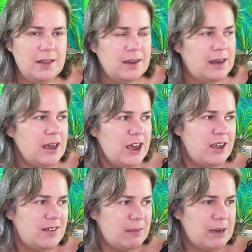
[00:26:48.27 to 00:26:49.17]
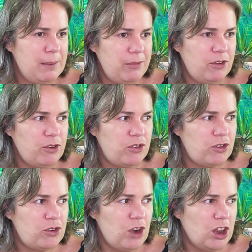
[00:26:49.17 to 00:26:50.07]
Like, sometimes there's
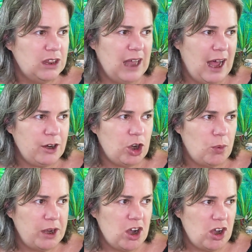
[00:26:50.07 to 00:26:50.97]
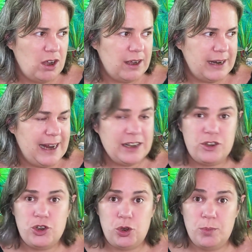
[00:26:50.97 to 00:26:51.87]
a lot going on and
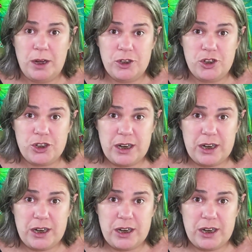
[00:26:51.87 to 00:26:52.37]
it's too much